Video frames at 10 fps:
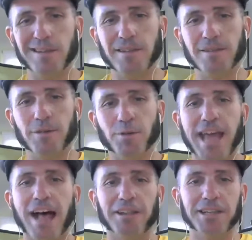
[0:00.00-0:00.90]
the
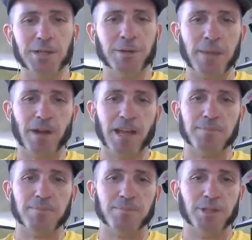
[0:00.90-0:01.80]
reality, you and I probably,
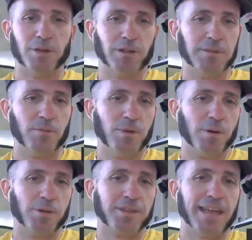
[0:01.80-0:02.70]
you know, really we
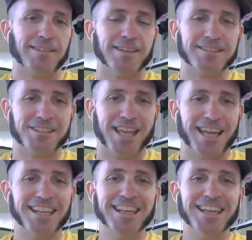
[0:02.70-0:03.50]
both get this, is that,